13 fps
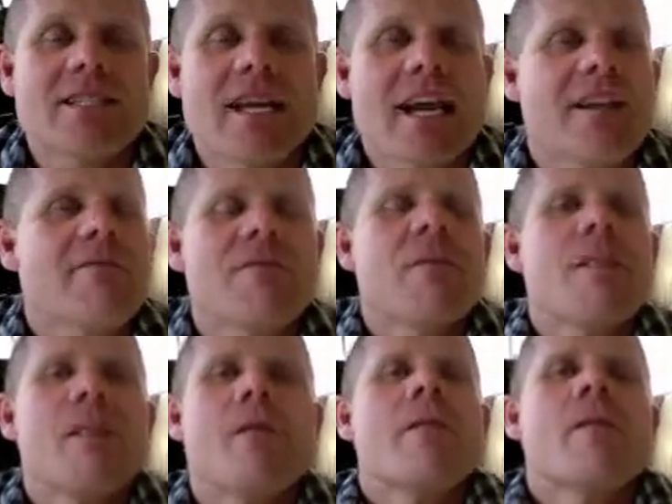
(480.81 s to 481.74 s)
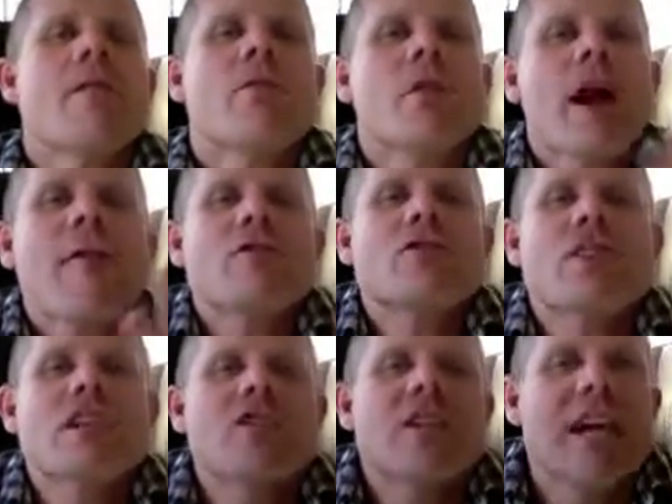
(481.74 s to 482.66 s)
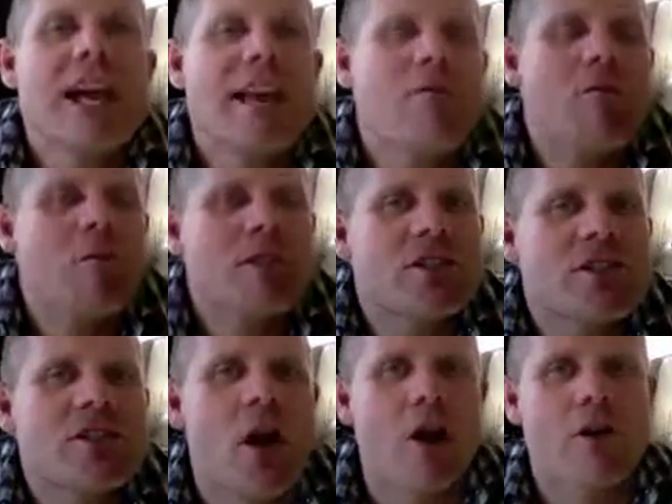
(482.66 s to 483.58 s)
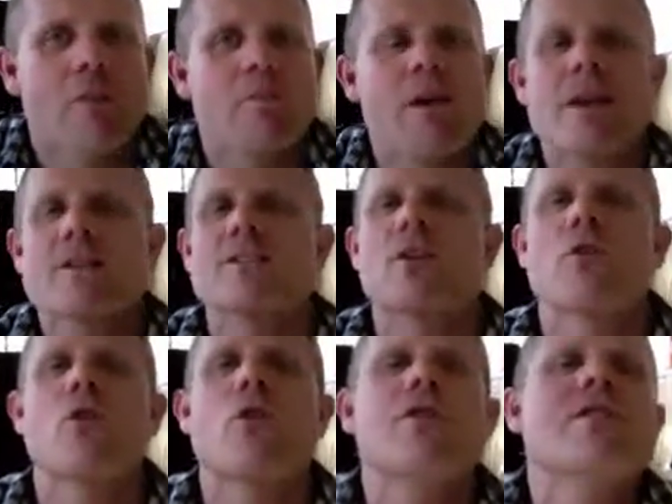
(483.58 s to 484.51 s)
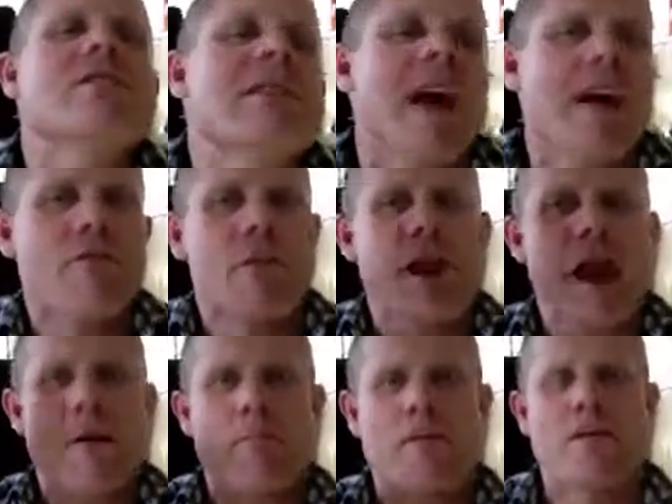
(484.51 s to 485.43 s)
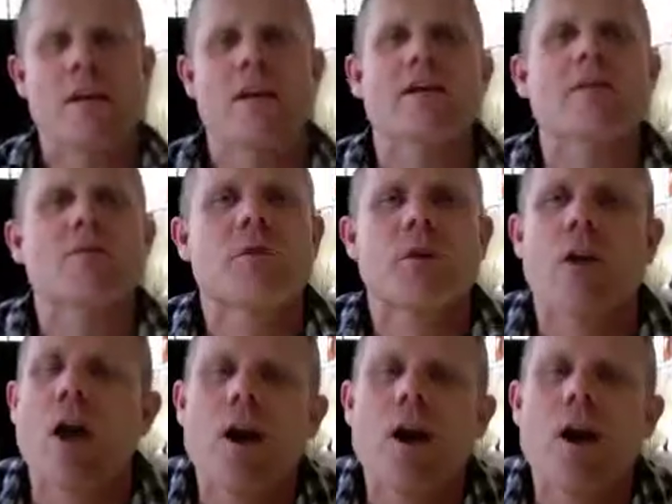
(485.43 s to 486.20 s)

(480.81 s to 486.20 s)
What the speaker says: saying the conversation can't even be started because it could never happen that Israel